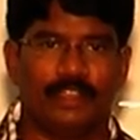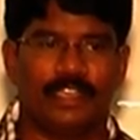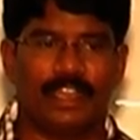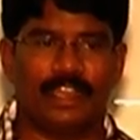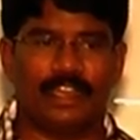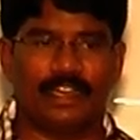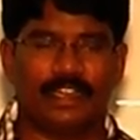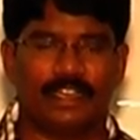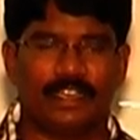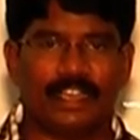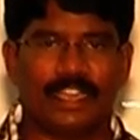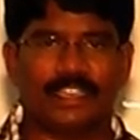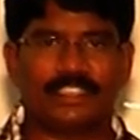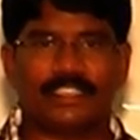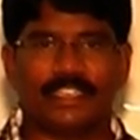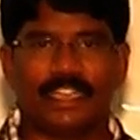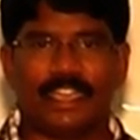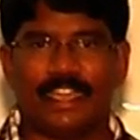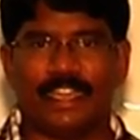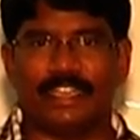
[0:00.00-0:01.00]
the
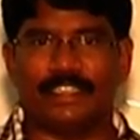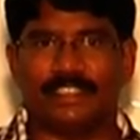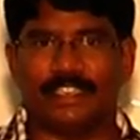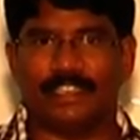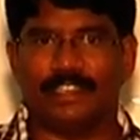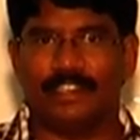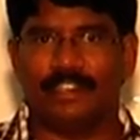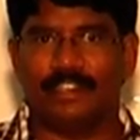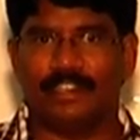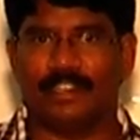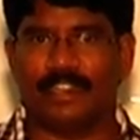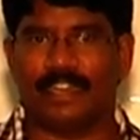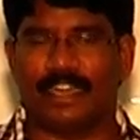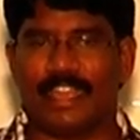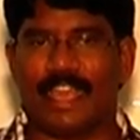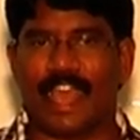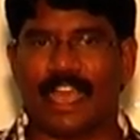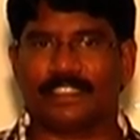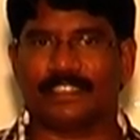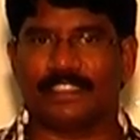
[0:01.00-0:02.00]
test is
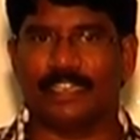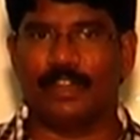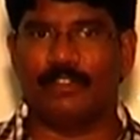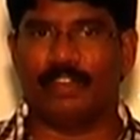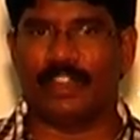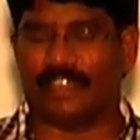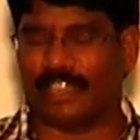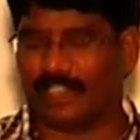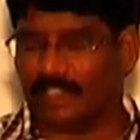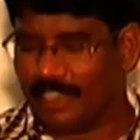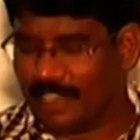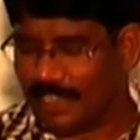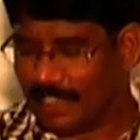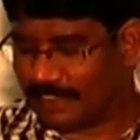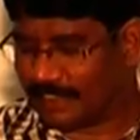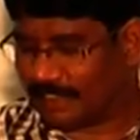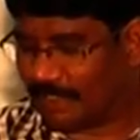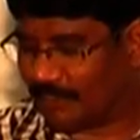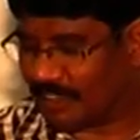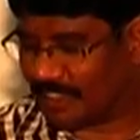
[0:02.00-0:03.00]
a reaction with
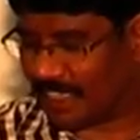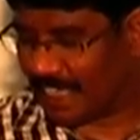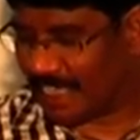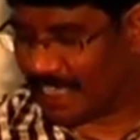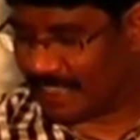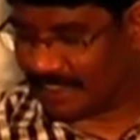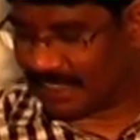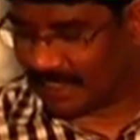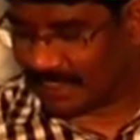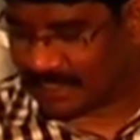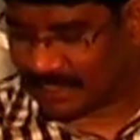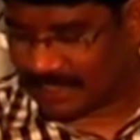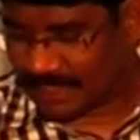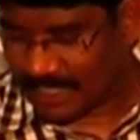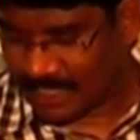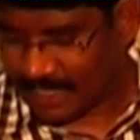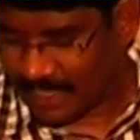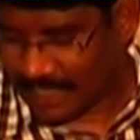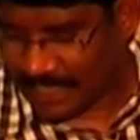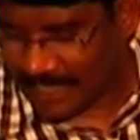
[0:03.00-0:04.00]
Schiff's reagent.
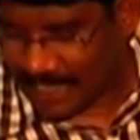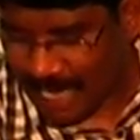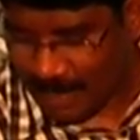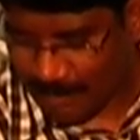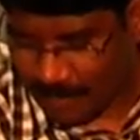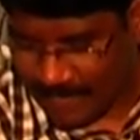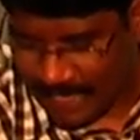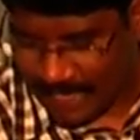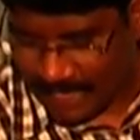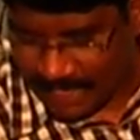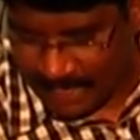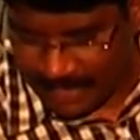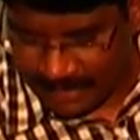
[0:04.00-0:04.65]
Here I am